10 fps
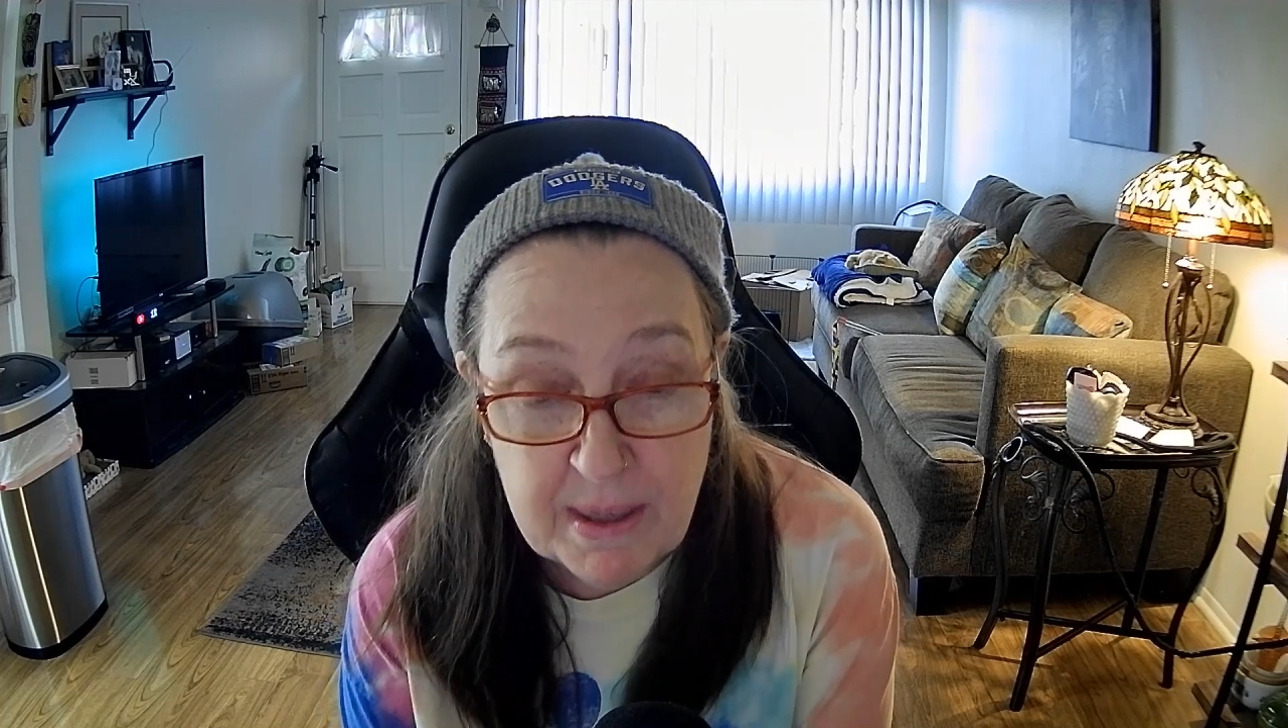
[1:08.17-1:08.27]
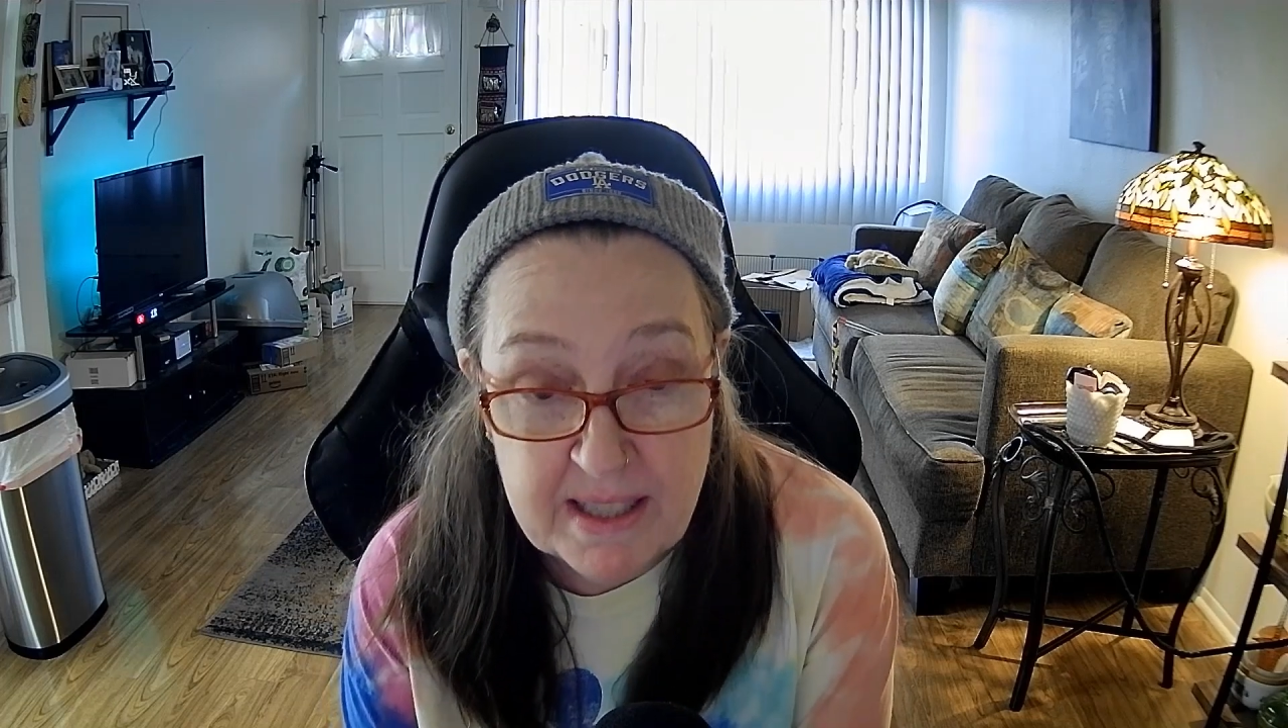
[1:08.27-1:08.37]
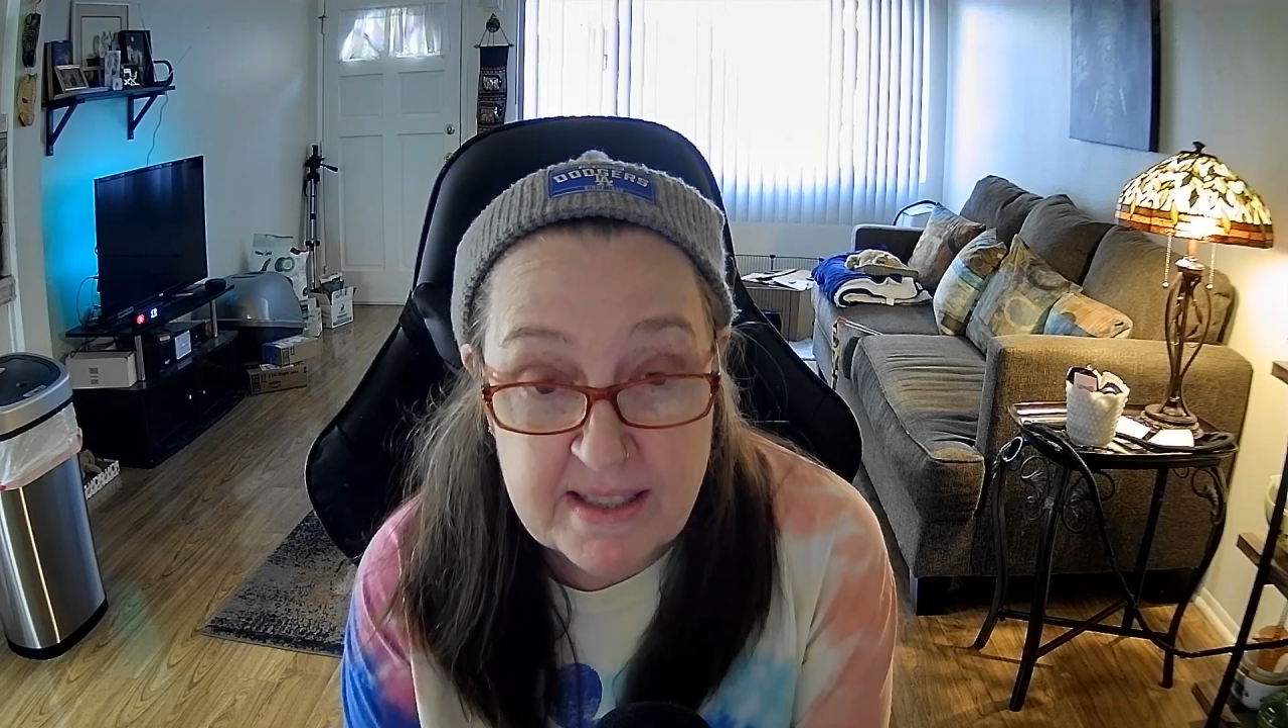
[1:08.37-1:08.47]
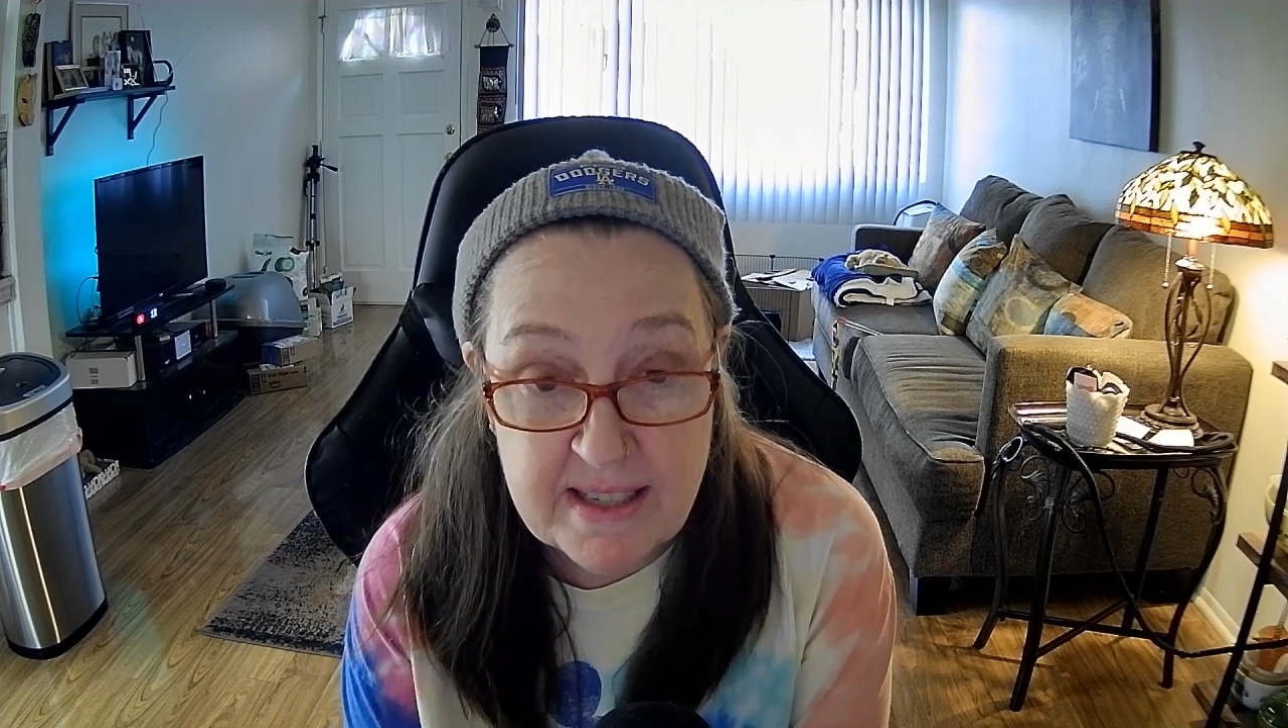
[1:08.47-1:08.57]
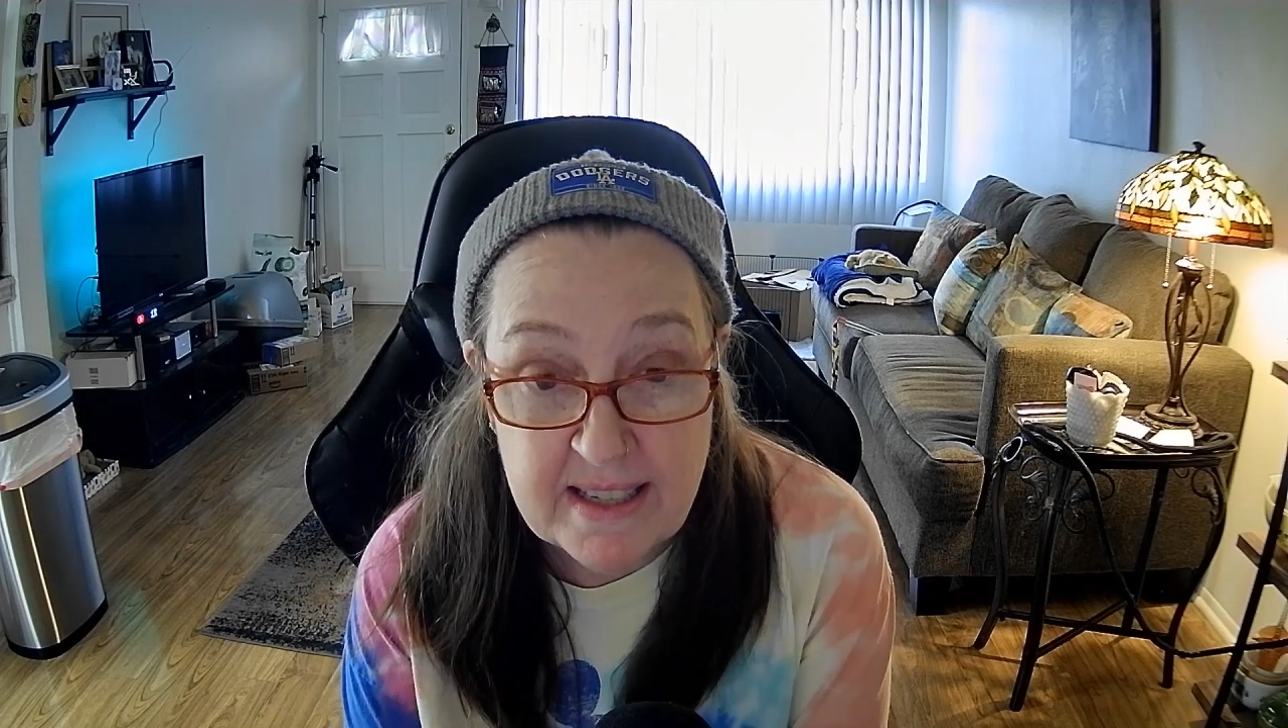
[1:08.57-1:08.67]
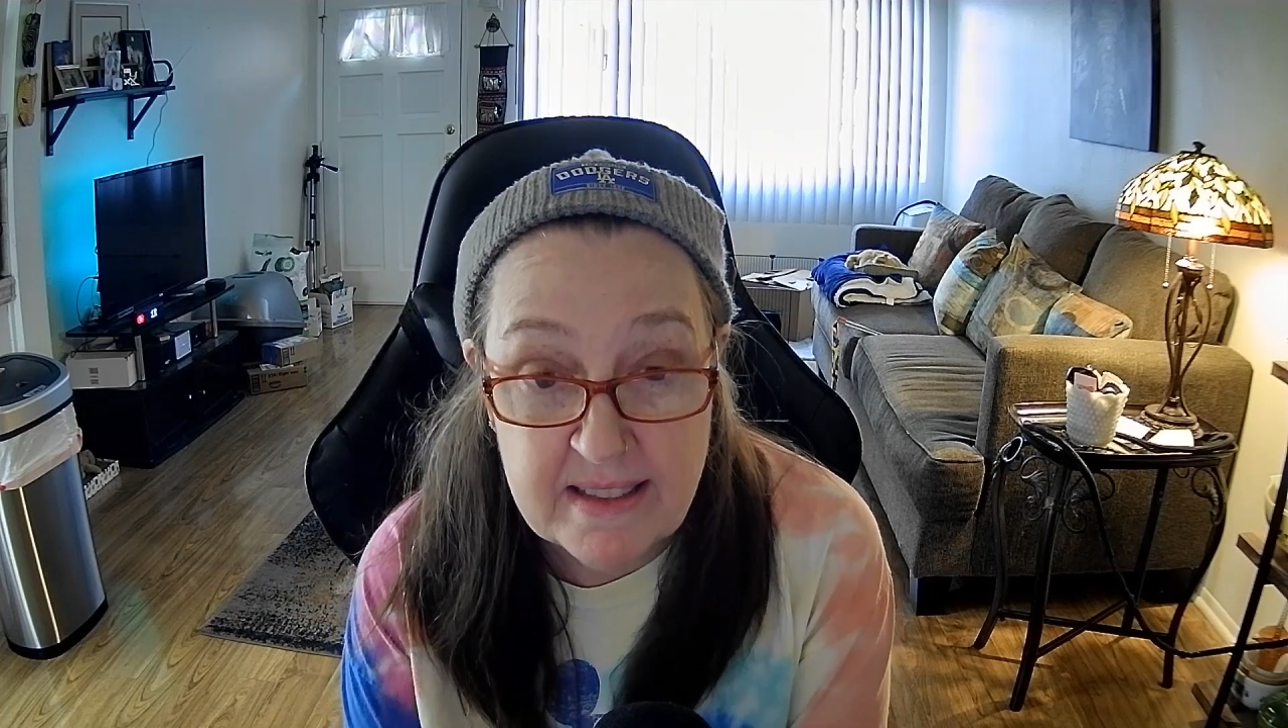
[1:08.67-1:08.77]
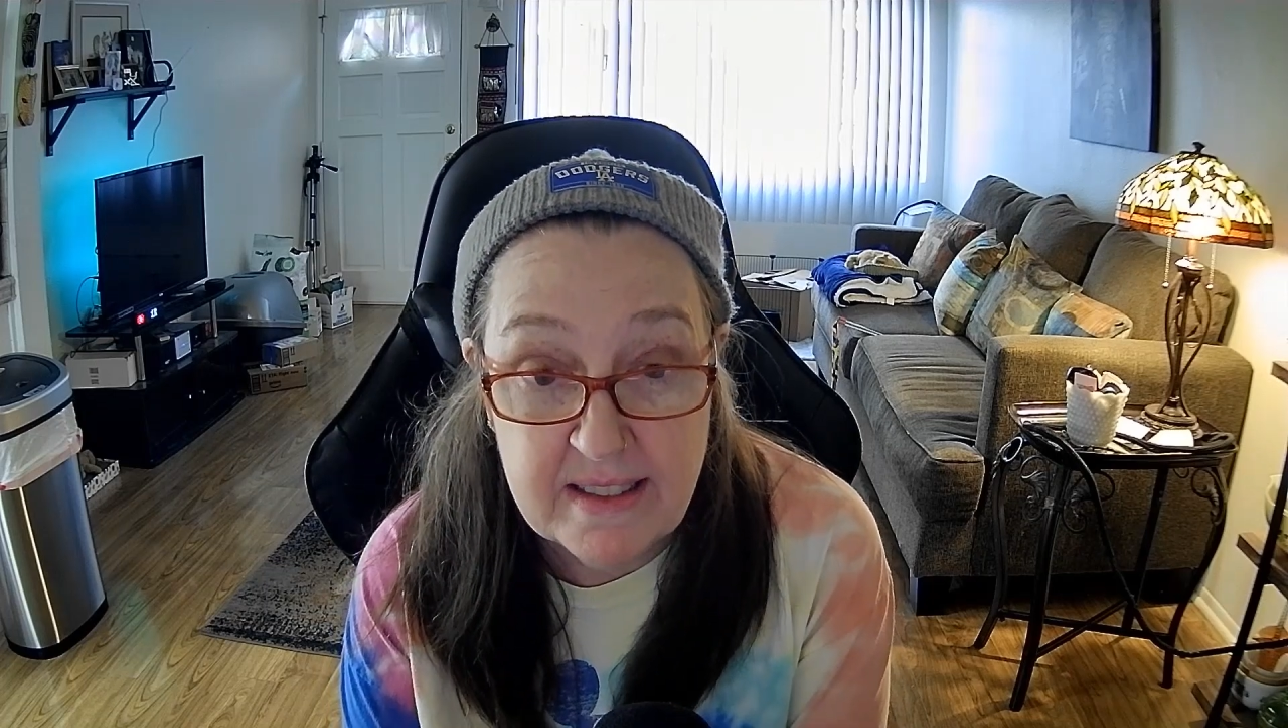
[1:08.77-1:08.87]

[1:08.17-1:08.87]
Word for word: I decided